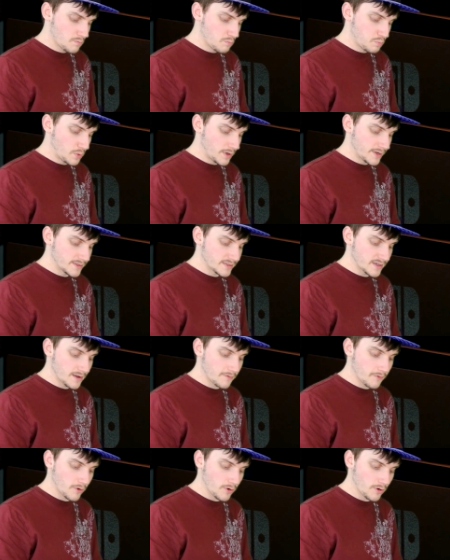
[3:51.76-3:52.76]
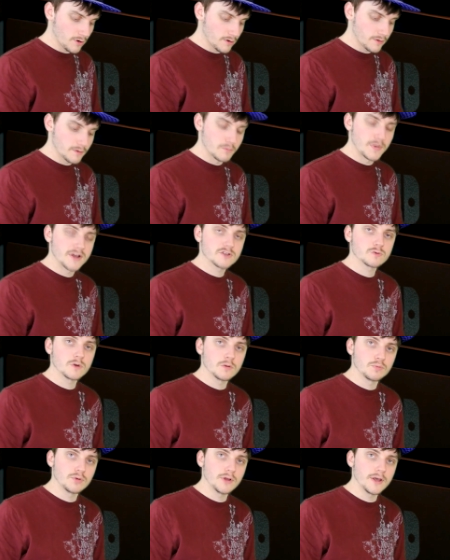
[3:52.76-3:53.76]
But I've heard the best
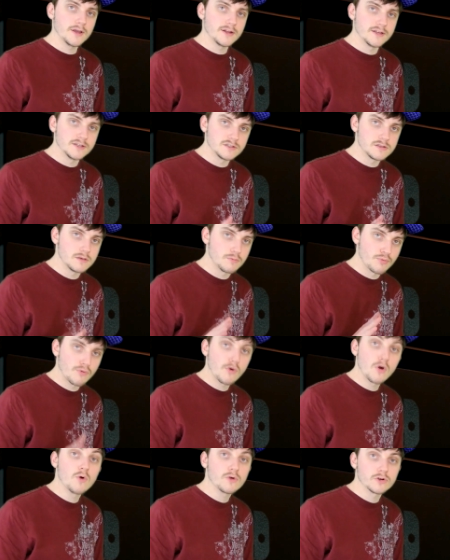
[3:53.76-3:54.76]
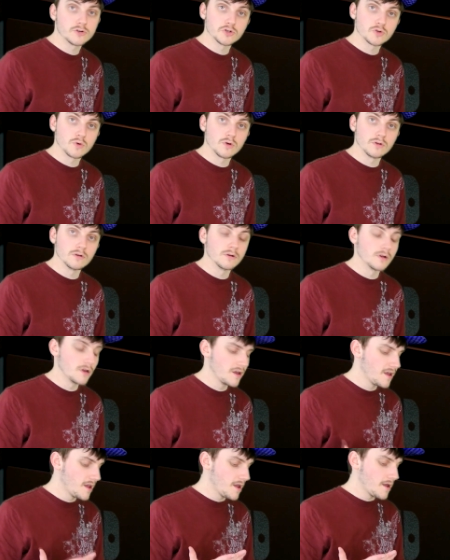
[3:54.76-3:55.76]
way to play it is the Pro Controller.
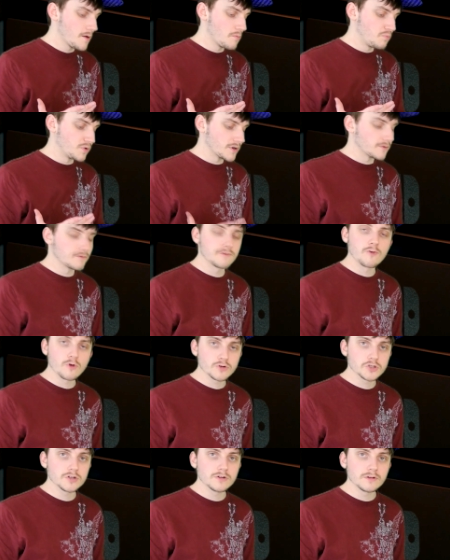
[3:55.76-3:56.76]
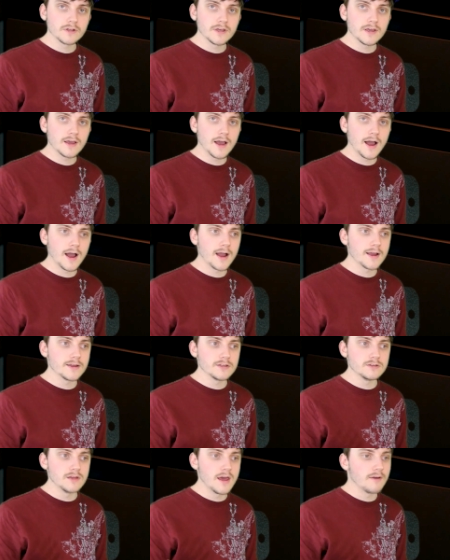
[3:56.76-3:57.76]
But unfortunately,
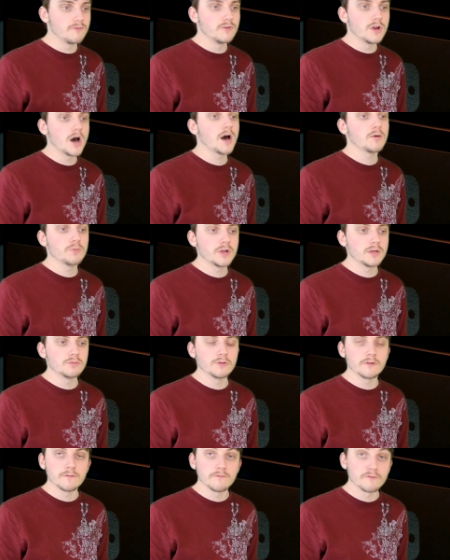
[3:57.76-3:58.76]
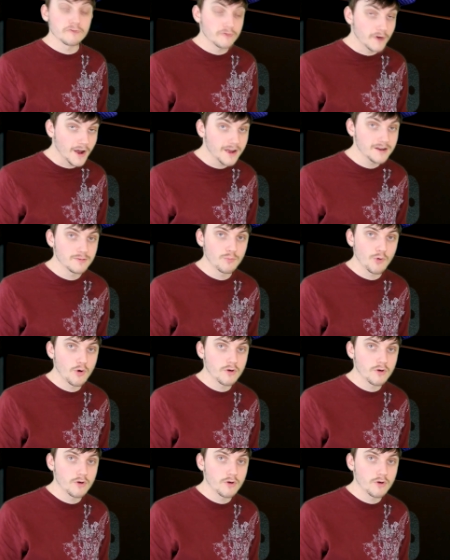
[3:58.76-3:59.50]
I have not been able to even find a Pro